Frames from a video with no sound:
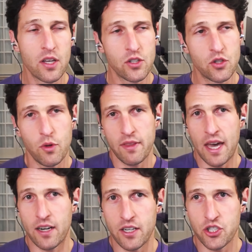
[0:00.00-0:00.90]
doing
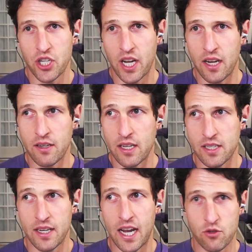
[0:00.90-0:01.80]
that on chain is a
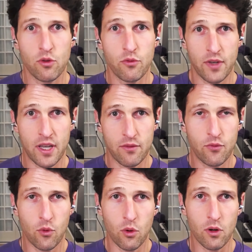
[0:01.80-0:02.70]
natural fit
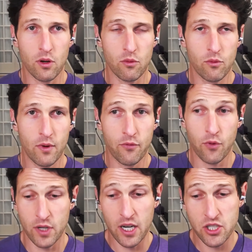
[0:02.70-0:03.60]
for for
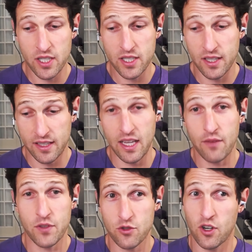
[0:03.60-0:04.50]
not just like the
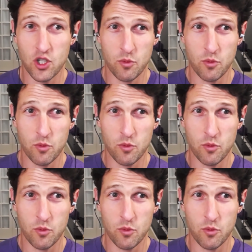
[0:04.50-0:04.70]
infrastructure,